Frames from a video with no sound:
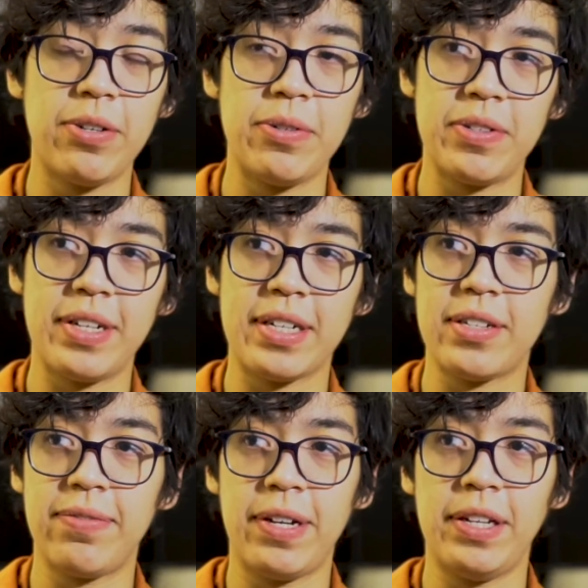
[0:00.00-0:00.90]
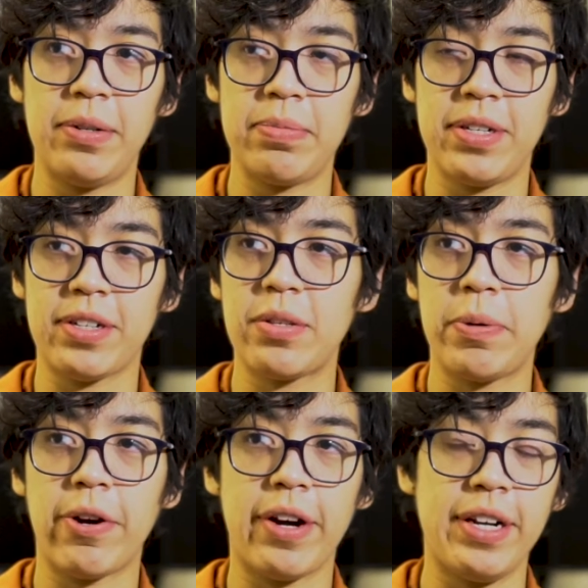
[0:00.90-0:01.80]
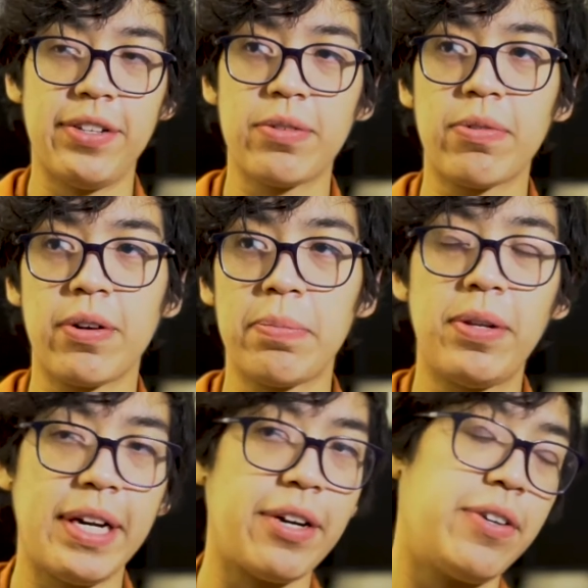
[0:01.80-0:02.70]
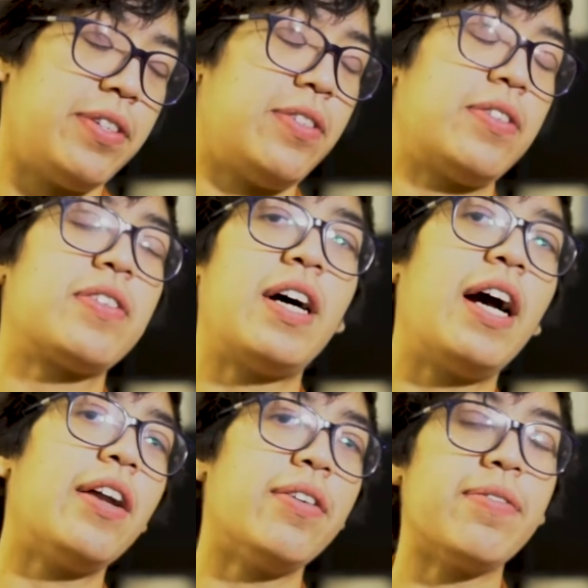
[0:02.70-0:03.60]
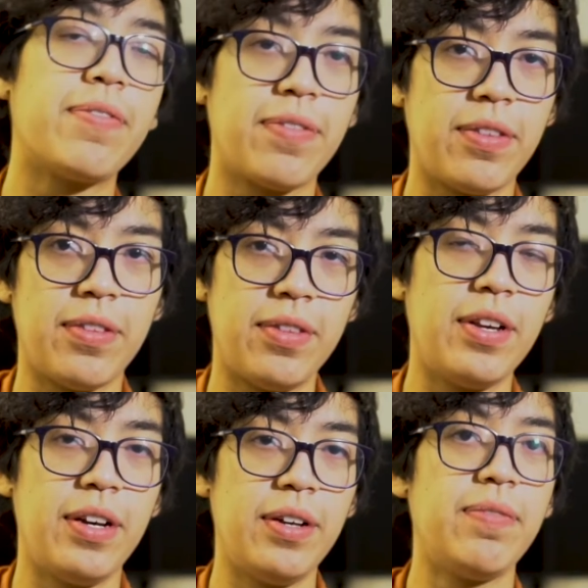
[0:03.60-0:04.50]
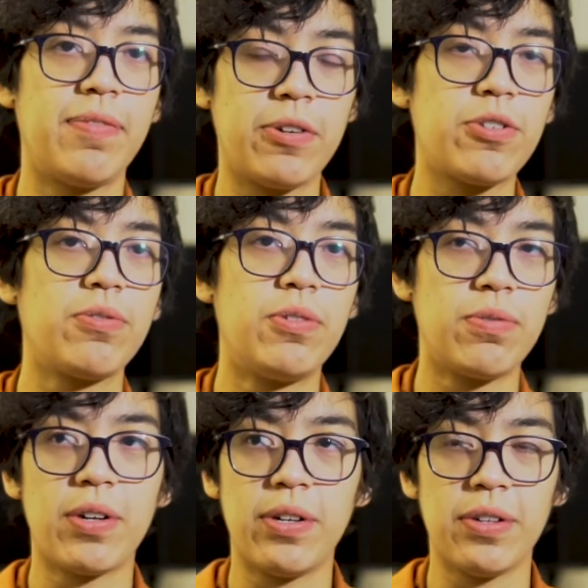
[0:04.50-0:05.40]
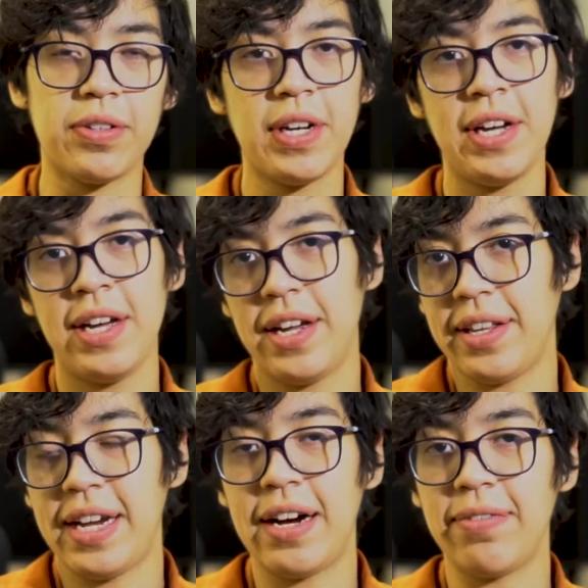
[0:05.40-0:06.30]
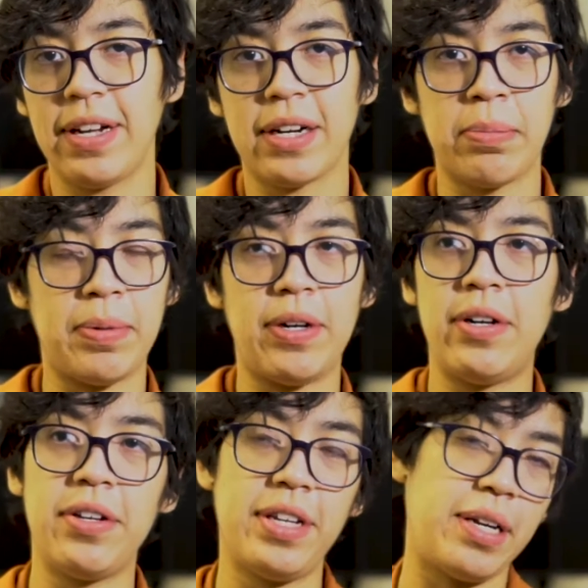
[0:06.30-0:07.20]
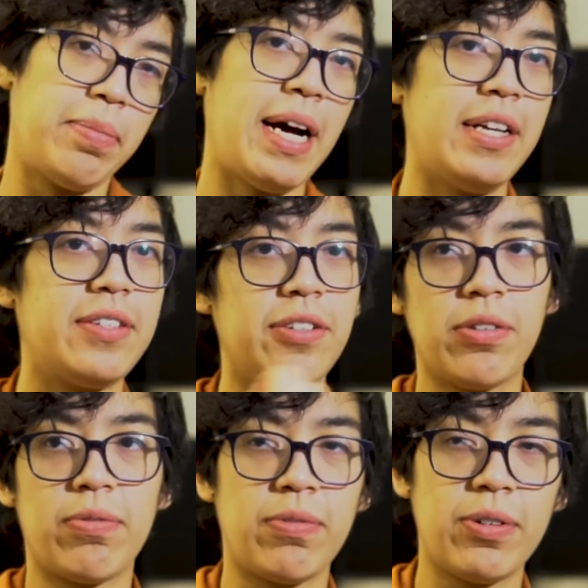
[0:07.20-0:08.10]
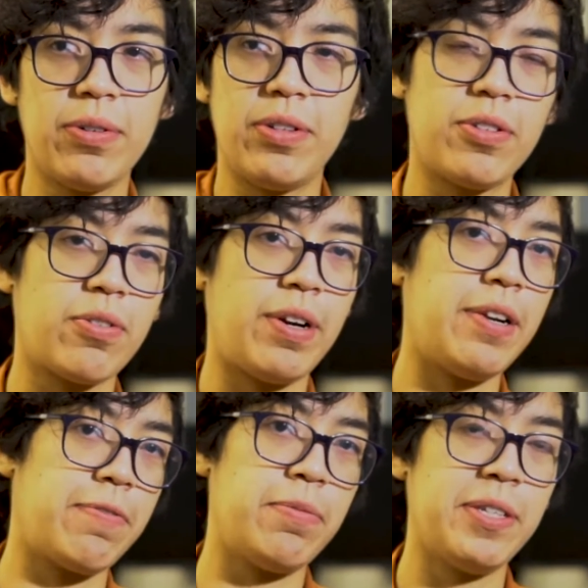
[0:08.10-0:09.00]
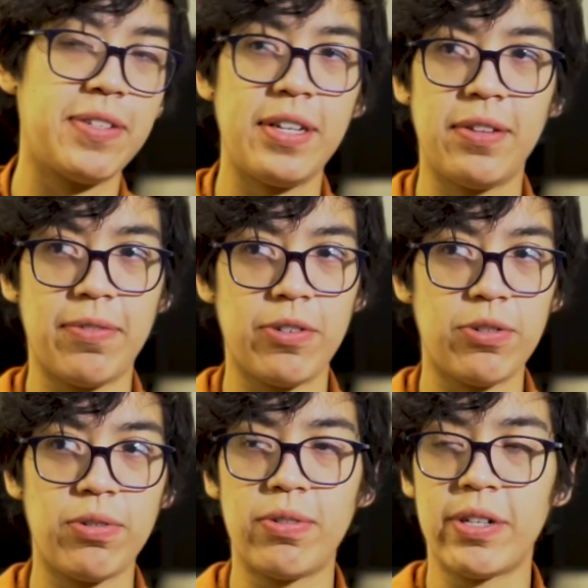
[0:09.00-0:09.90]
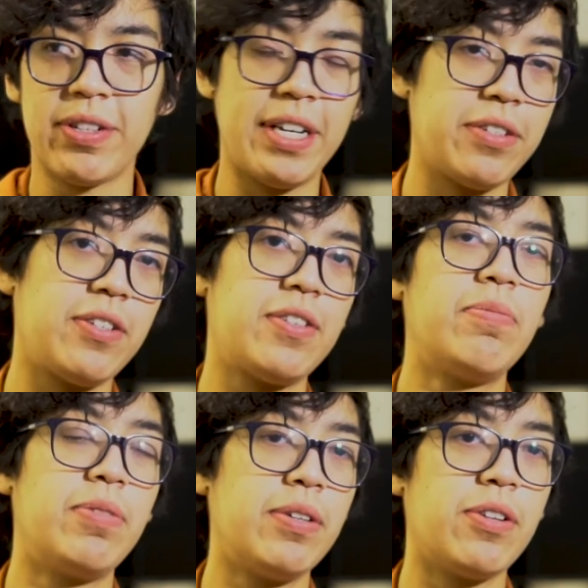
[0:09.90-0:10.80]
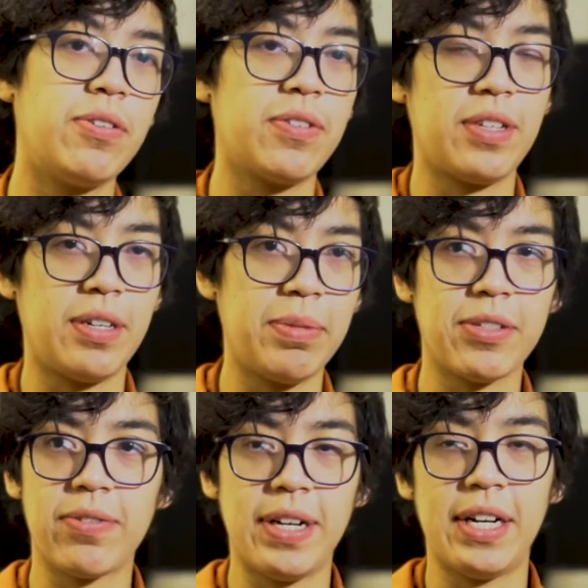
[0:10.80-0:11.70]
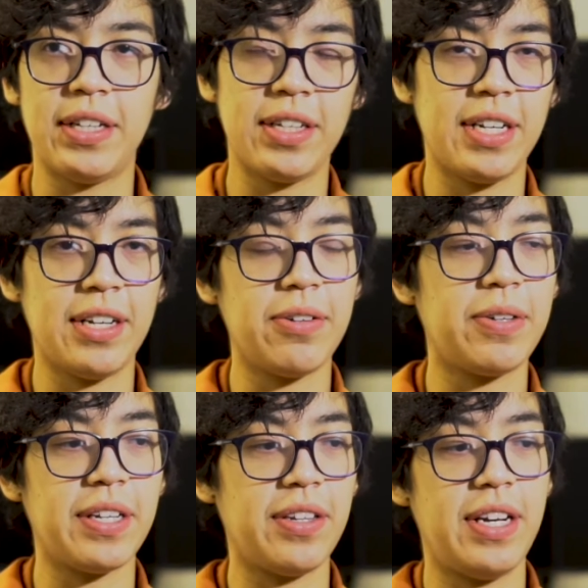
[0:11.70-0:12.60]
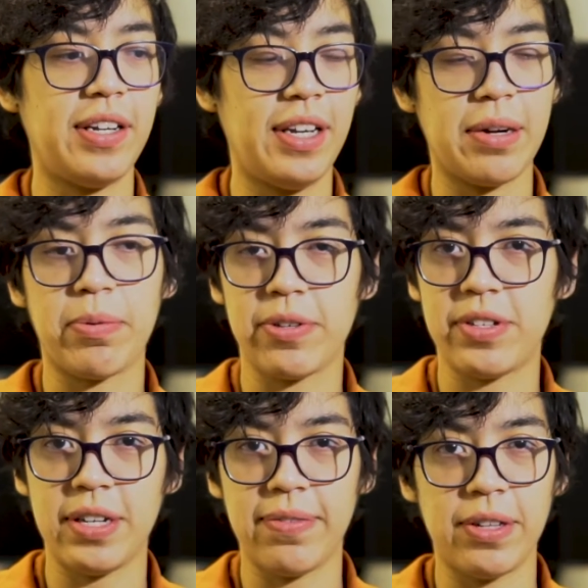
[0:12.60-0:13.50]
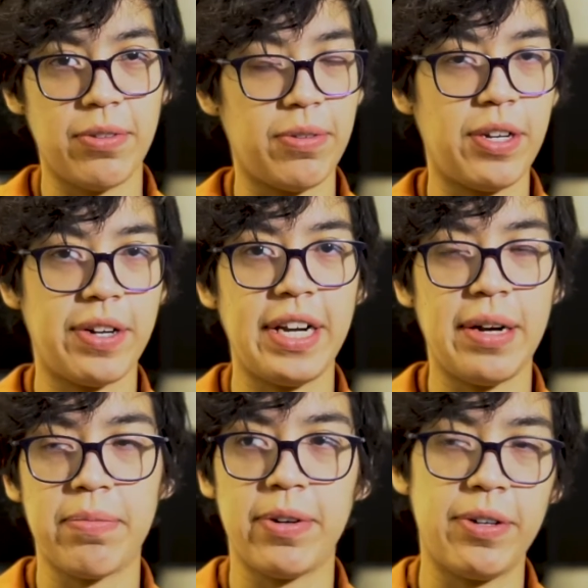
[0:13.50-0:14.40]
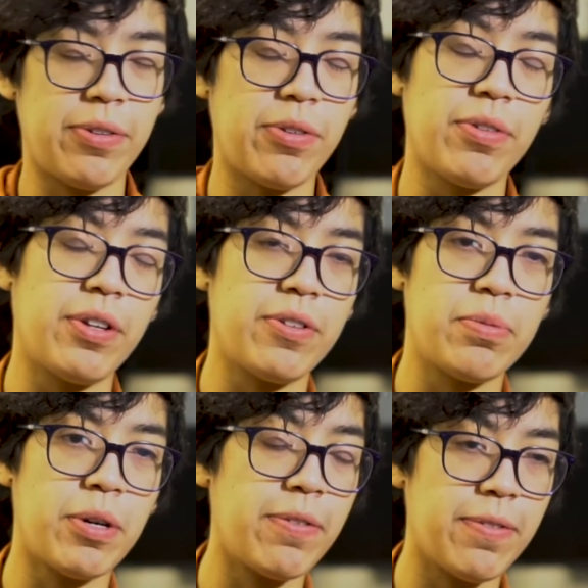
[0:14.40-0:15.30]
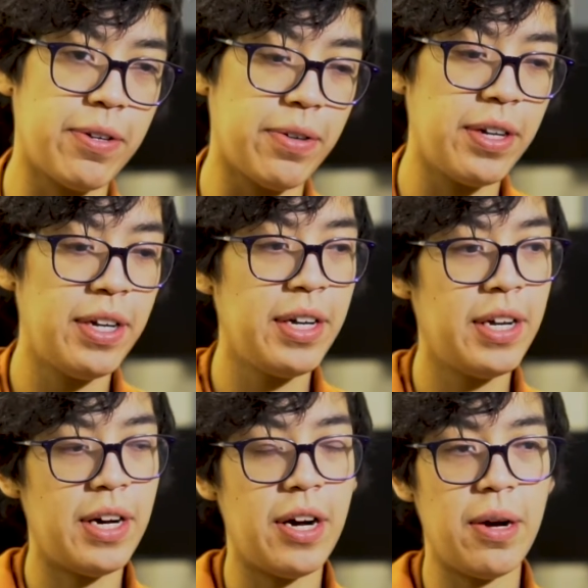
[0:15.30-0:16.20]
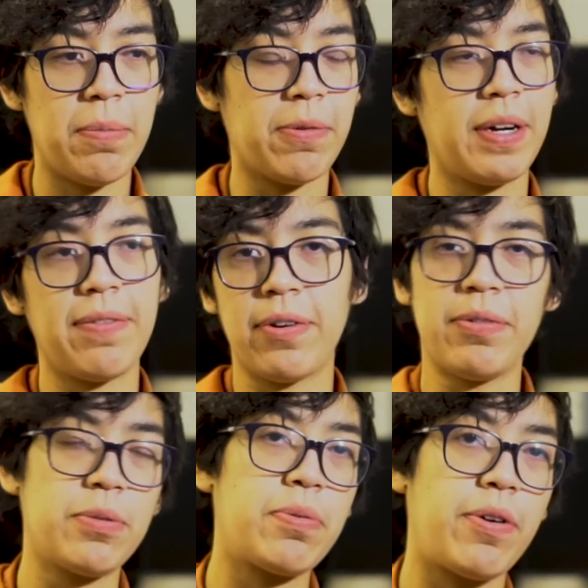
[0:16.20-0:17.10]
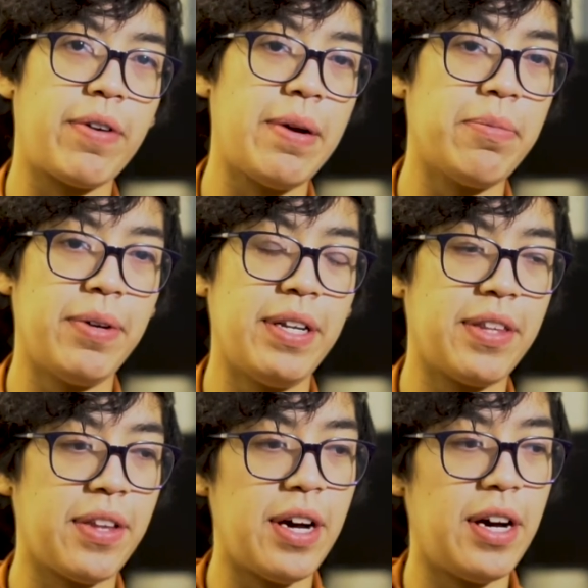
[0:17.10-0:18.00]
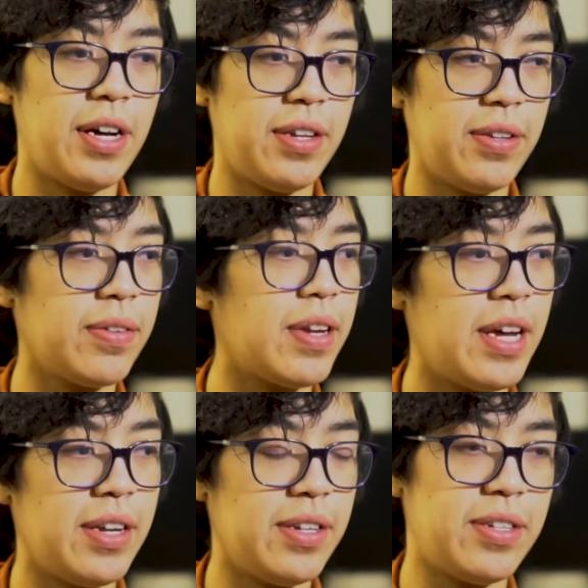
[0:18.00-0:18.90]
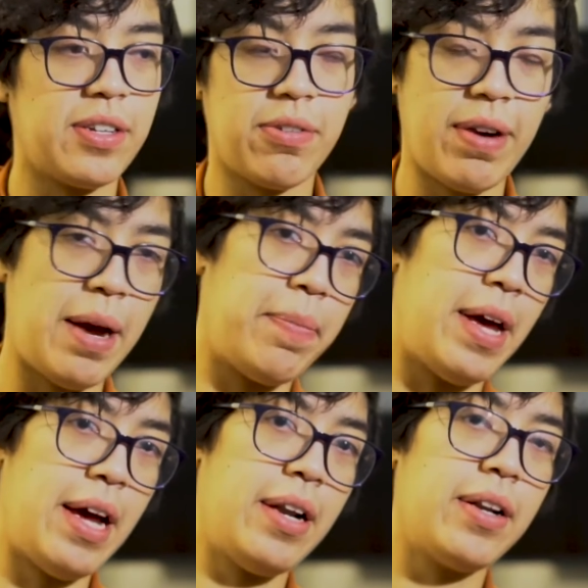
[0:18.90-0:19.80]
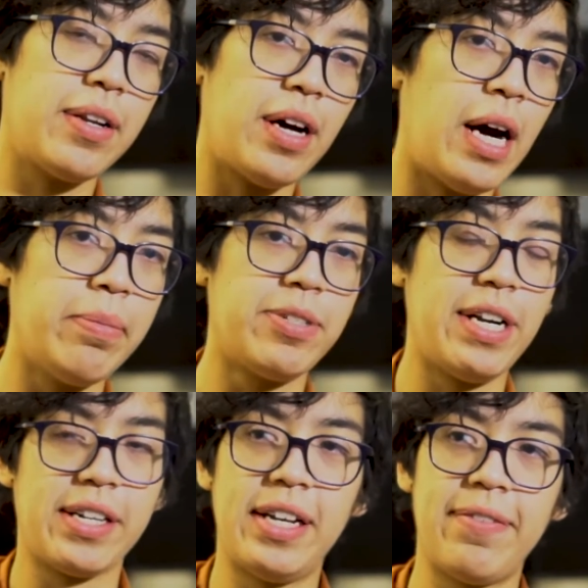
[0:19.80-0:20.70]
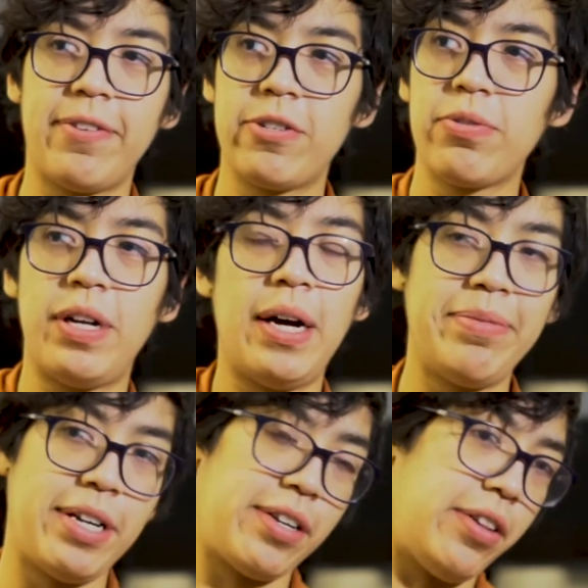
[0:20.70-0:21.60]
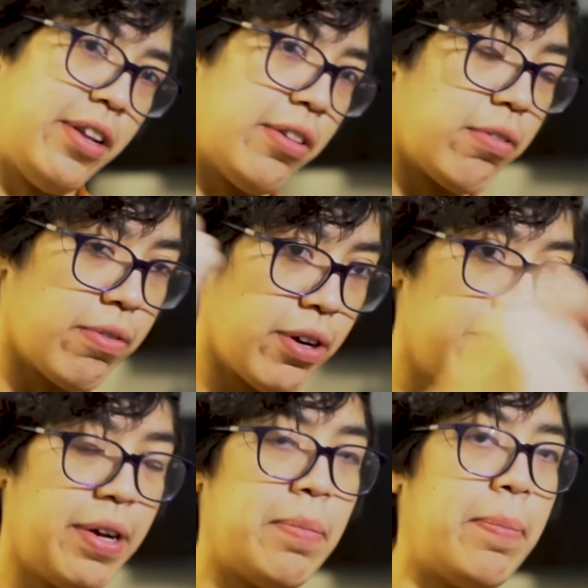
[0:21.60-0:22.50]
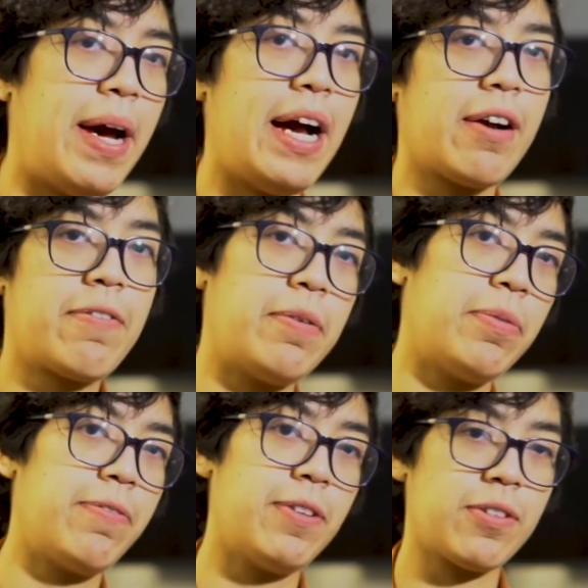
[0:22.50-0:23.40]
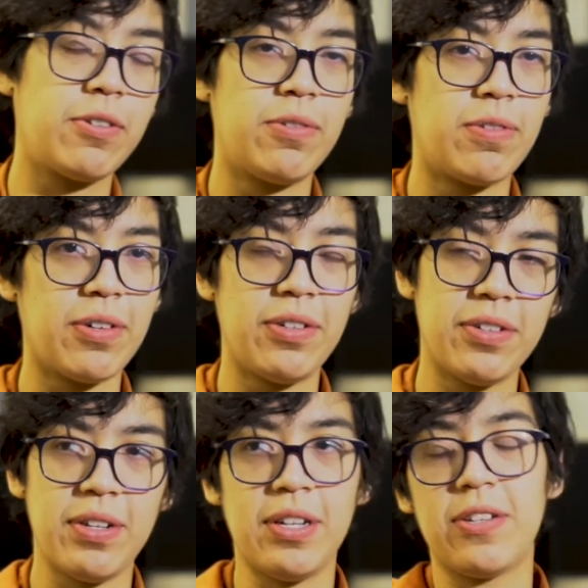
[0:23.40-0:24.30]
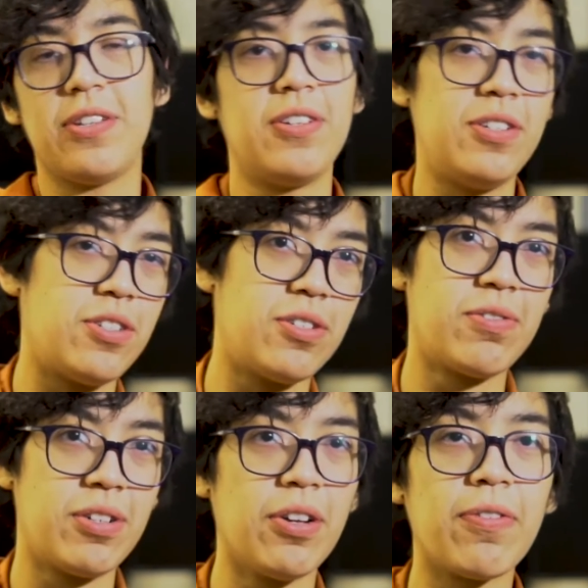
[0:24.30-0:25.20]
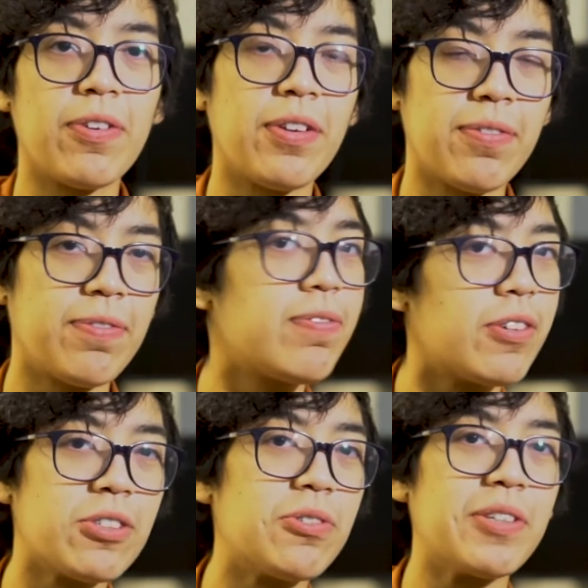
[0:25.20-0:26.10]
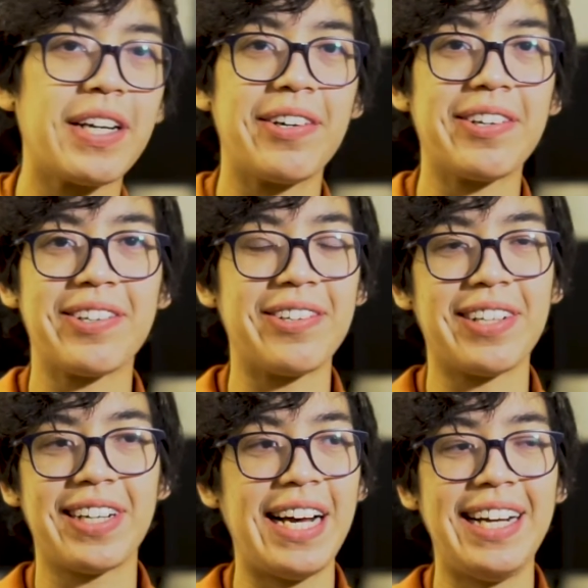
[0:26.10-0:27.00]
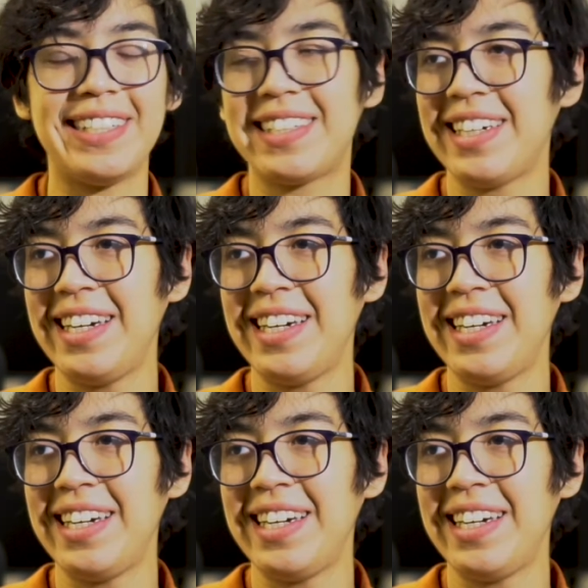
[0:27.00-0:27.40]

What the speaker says: who's developed an experience where a player is inside of the virtual world and they have a ball and they can pass it through the screen from inside the virtual world out to someone using mixed reality who can then perceive it through their camera or through their smartphone or whatever it was programmed with, and grab that object, that virtual object, and then throw it back from the physical world into the digital world for the virtual character to catch.